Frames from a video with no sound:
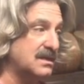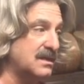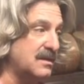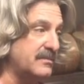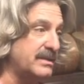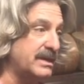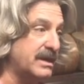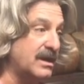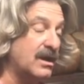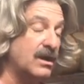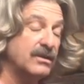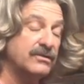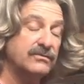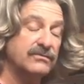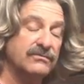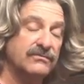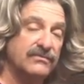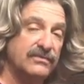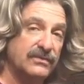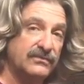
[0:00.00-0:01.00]
about a
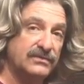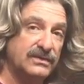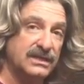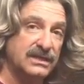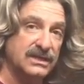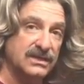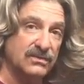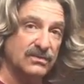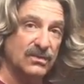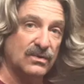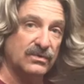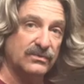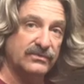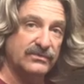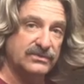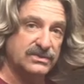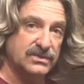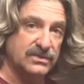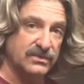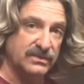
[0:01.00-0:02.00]
150-year-old
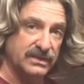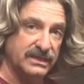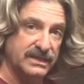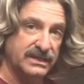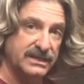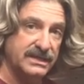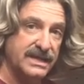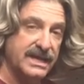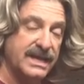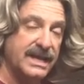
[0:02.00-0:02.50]
tree,